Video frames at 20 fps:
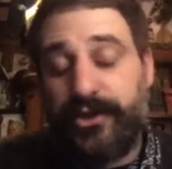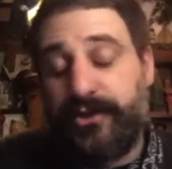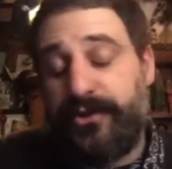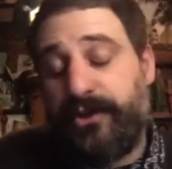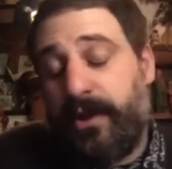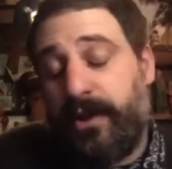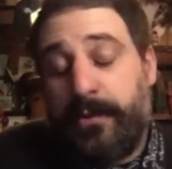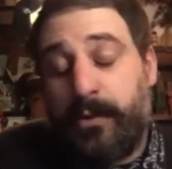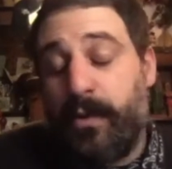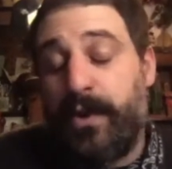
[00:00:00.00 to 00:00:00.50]

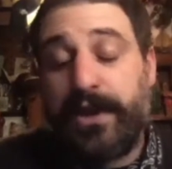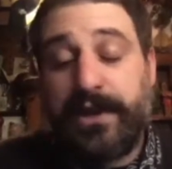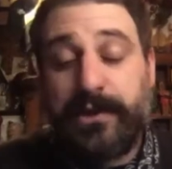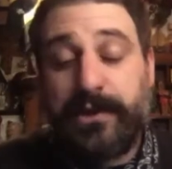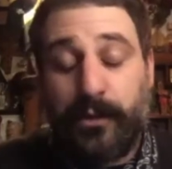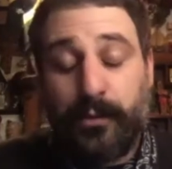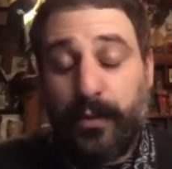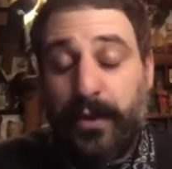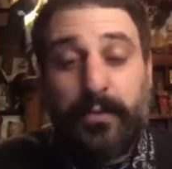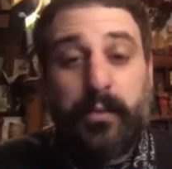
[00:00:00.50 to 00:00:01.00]
we
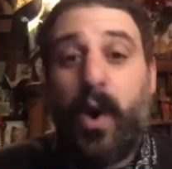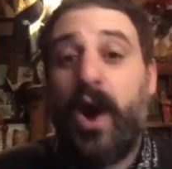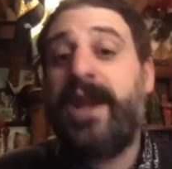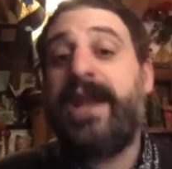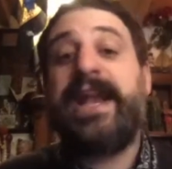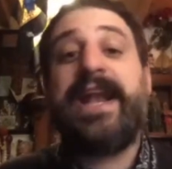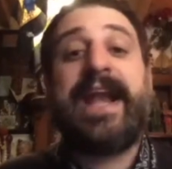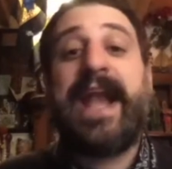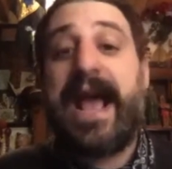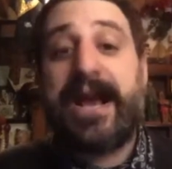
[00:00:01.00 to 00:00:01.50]
wanted
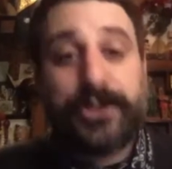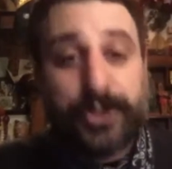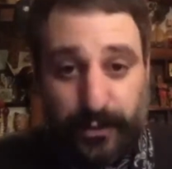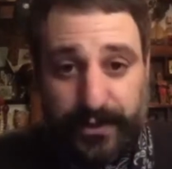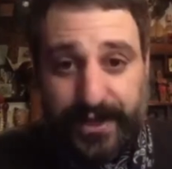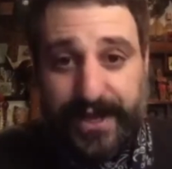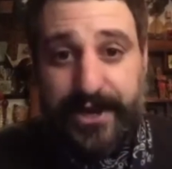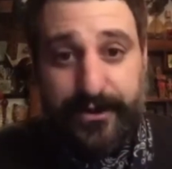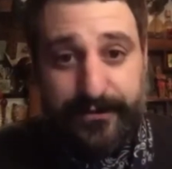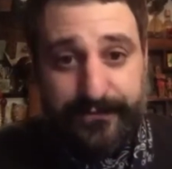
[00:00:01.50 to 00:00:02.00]
an actual
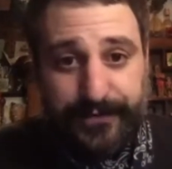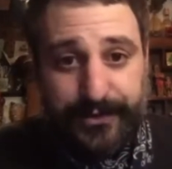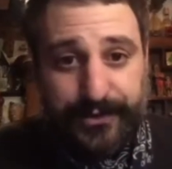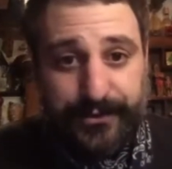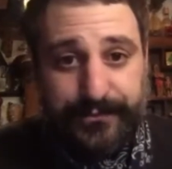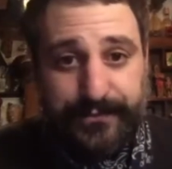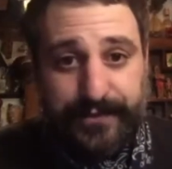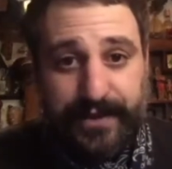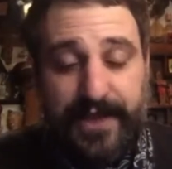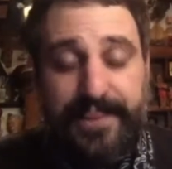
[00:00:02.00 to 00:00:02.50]
interview.
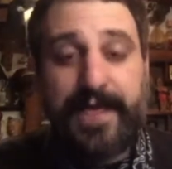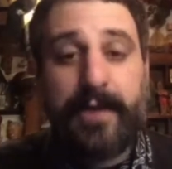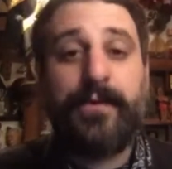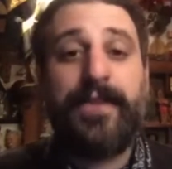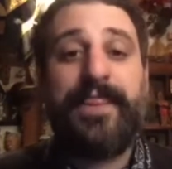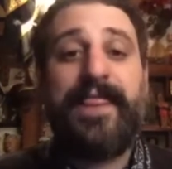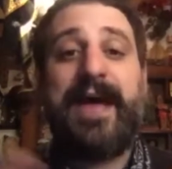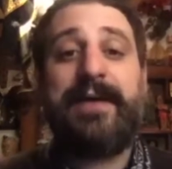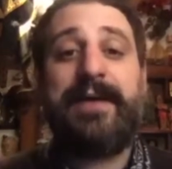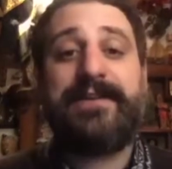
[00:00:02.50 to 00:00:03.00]
And then when
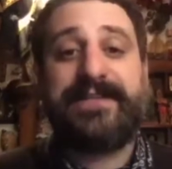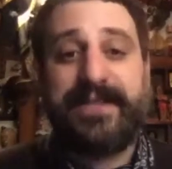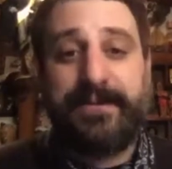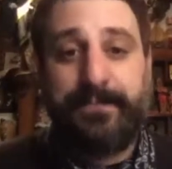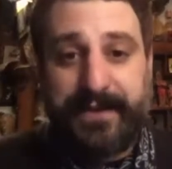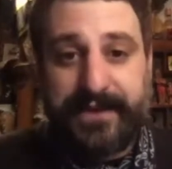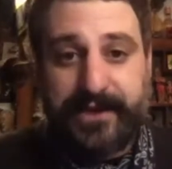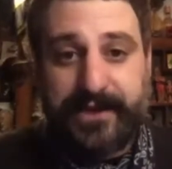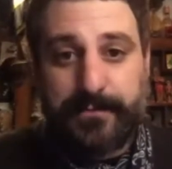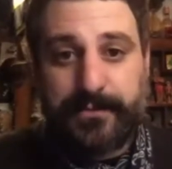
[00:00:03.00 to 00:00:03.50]
that didn't
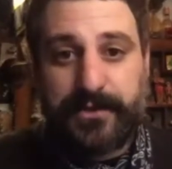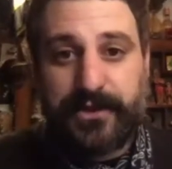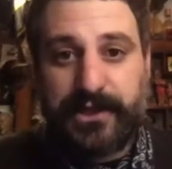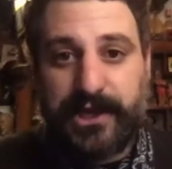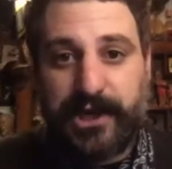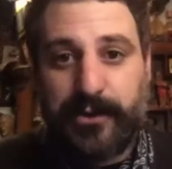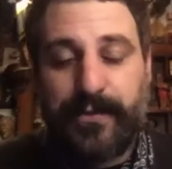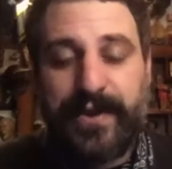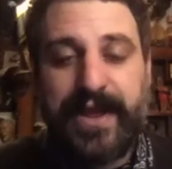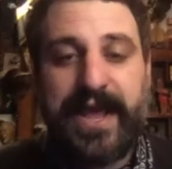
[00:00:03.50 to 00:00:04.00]
become clear,
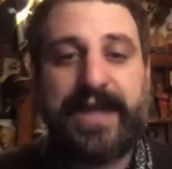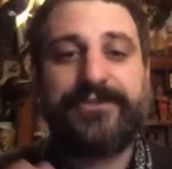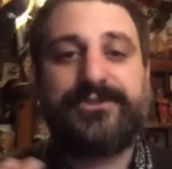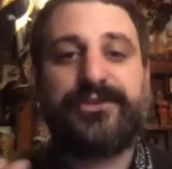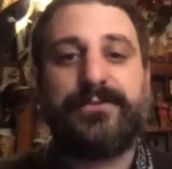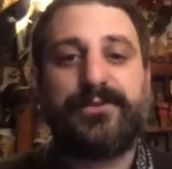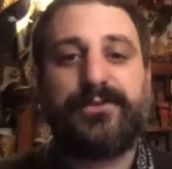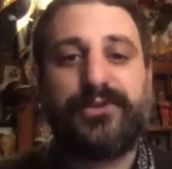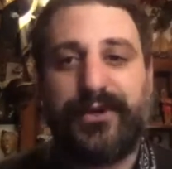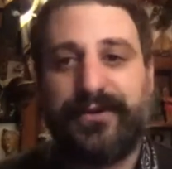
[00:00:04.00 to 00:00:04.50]
we had some
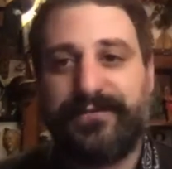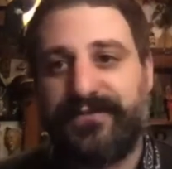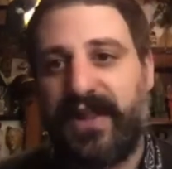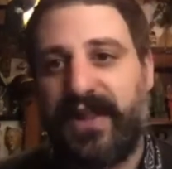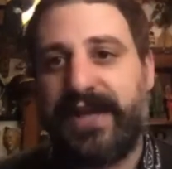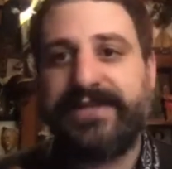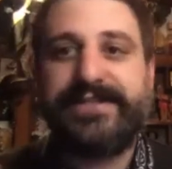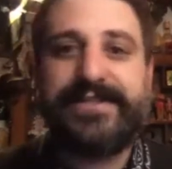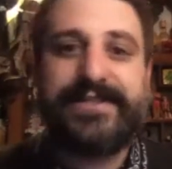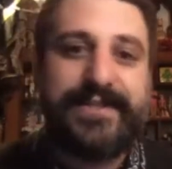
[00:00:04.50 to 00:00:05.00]
sort of
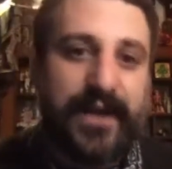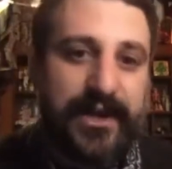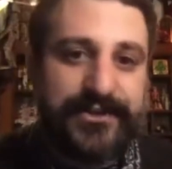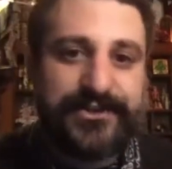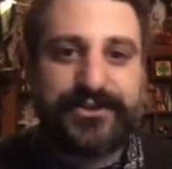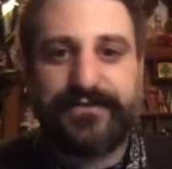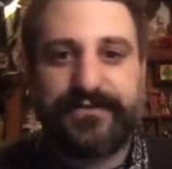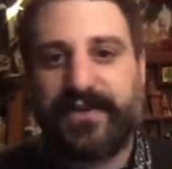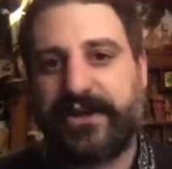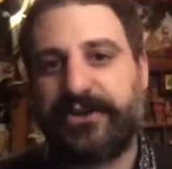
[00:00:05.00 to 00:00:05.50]
like stunts
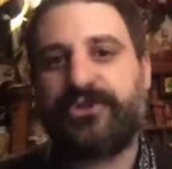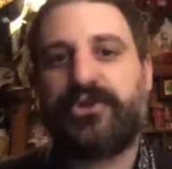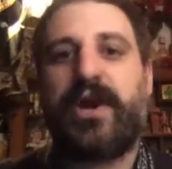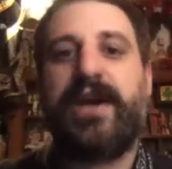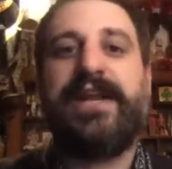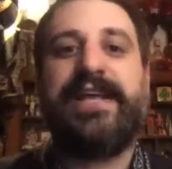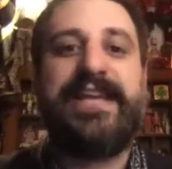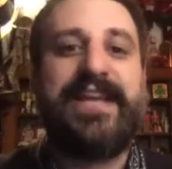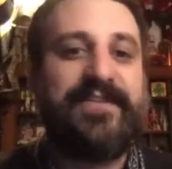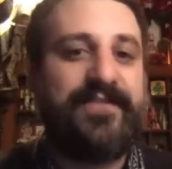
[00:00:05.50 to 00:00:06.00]
of like trying to
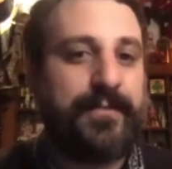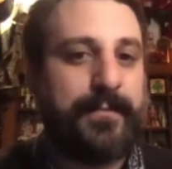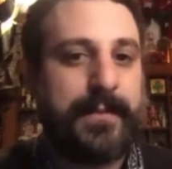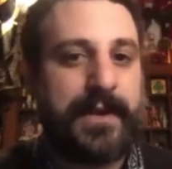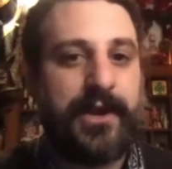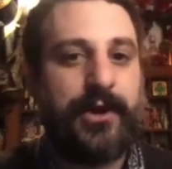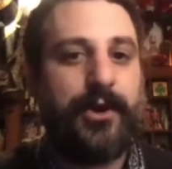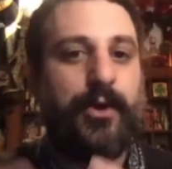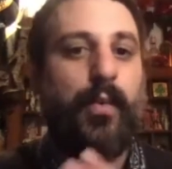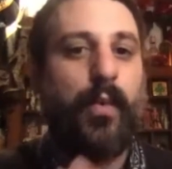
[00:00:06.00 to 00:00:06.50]
give them an
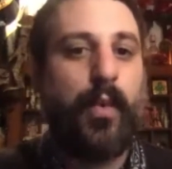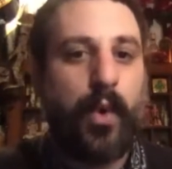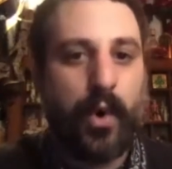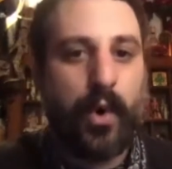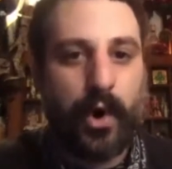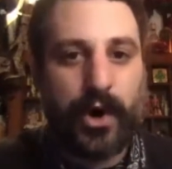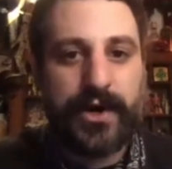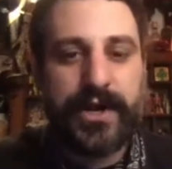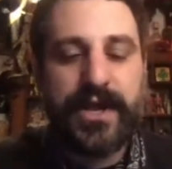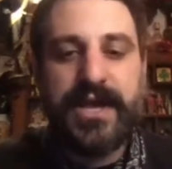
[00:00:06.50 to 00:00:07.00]

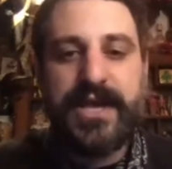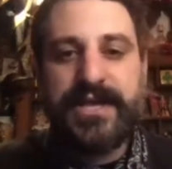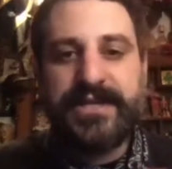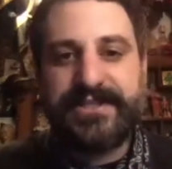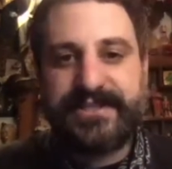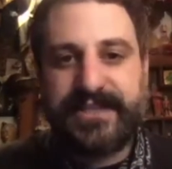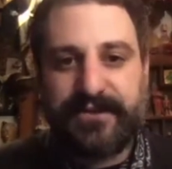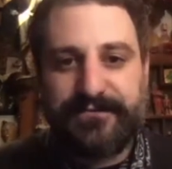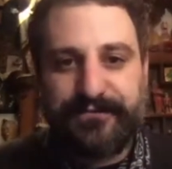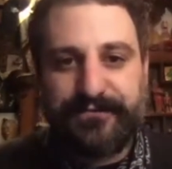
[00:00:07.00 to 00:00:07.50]
award,
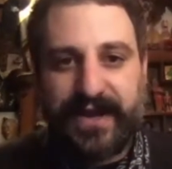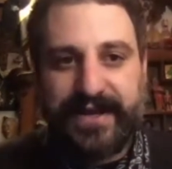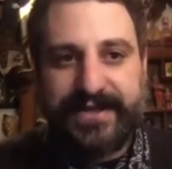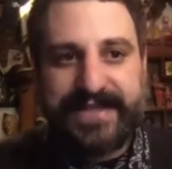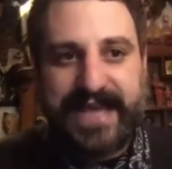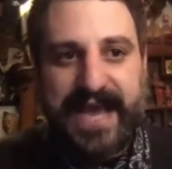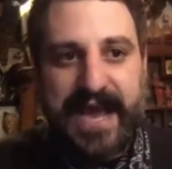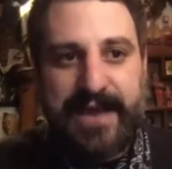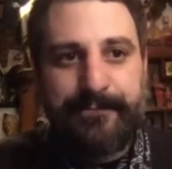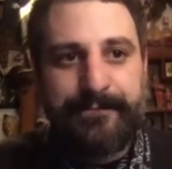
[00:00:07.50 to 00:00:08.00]
stuff like
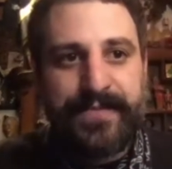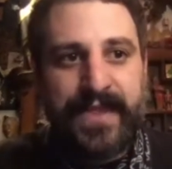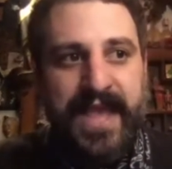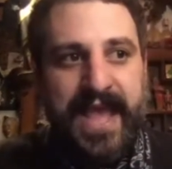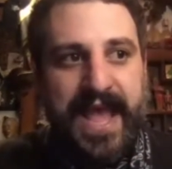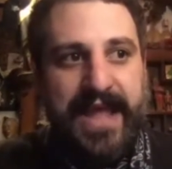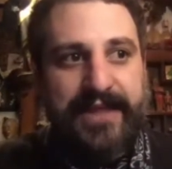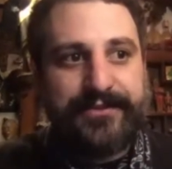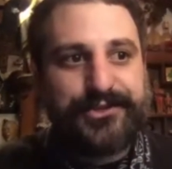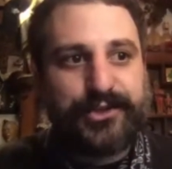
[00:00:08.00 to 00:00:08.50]
that.
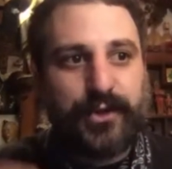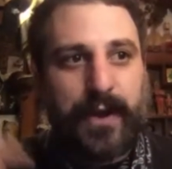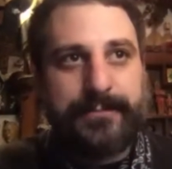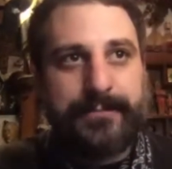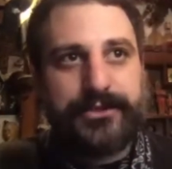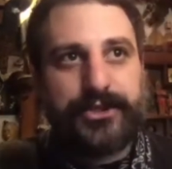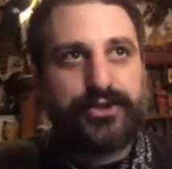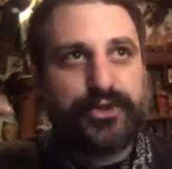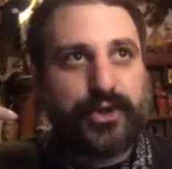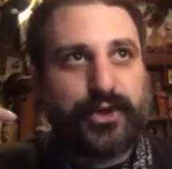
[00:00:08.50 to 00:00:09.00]
And so I'm
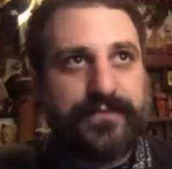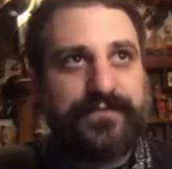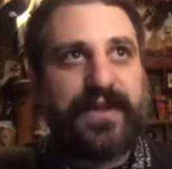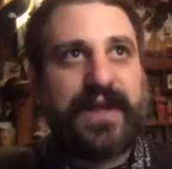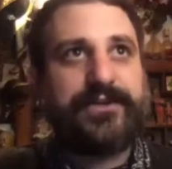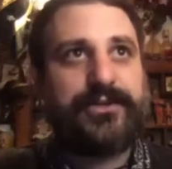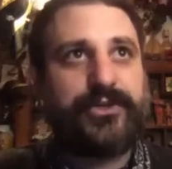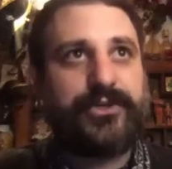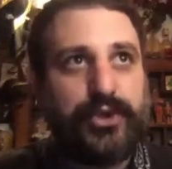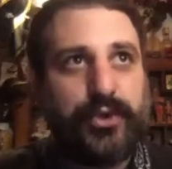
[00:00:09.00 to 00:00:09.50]
just sort of like
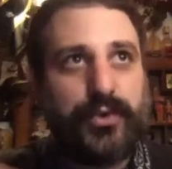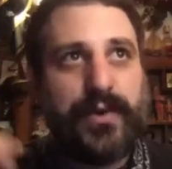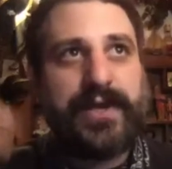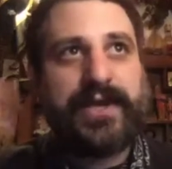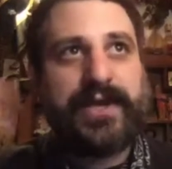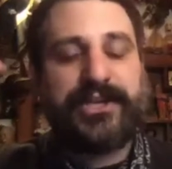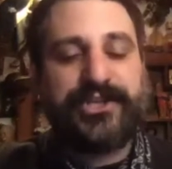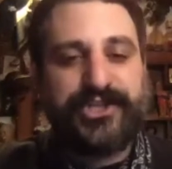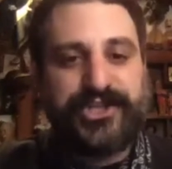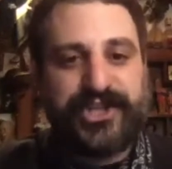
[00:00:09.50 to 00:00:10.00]
doing a
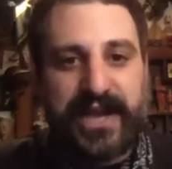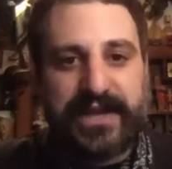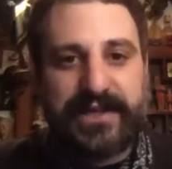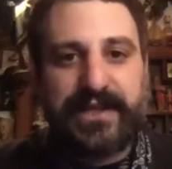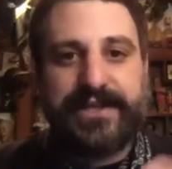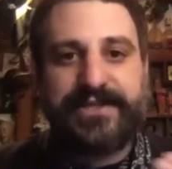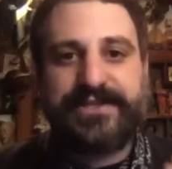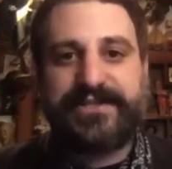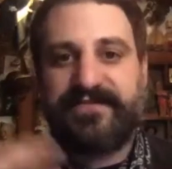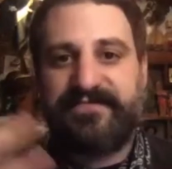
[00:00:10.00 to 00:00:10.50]

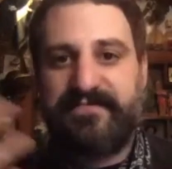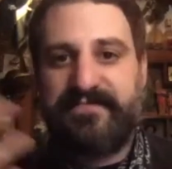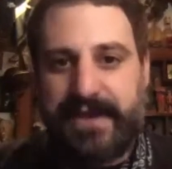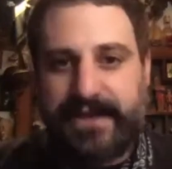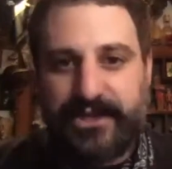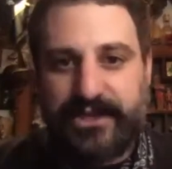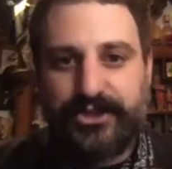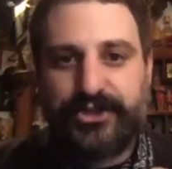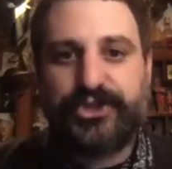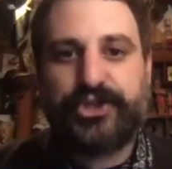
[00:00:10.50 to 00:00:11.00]
checklist of
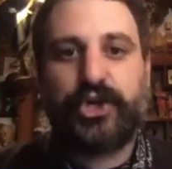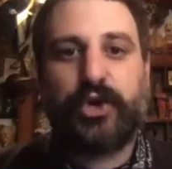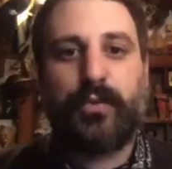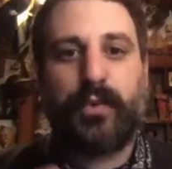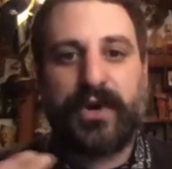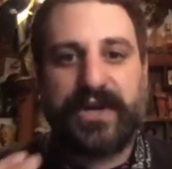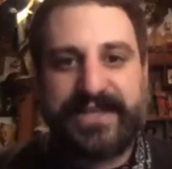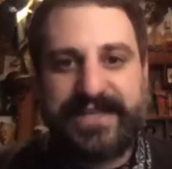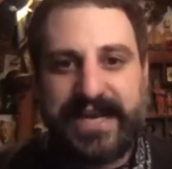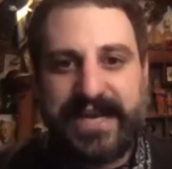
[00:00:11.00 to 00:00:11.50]
making sure we're
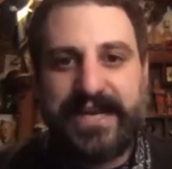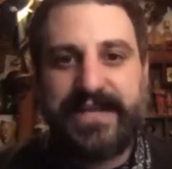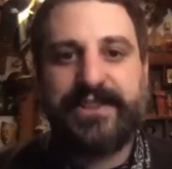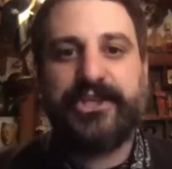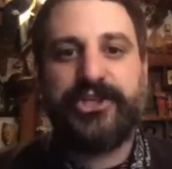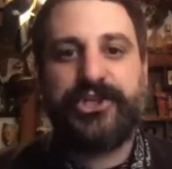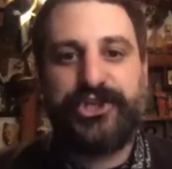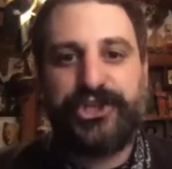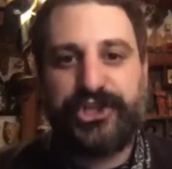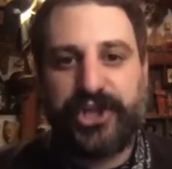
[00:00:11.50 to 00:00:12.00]
getting the
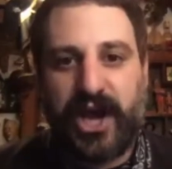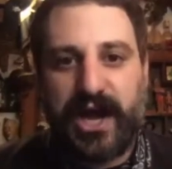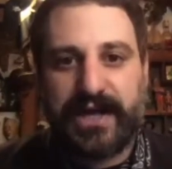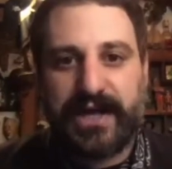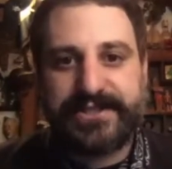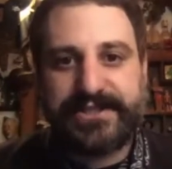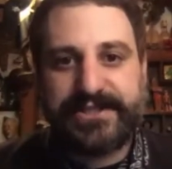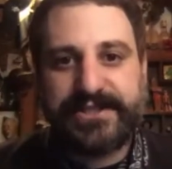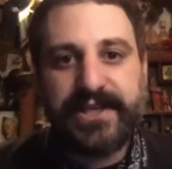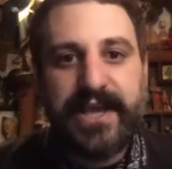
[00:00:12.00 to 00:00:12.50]

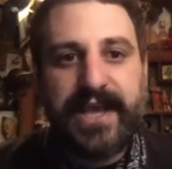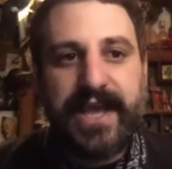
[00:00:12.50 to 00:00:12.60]
shots.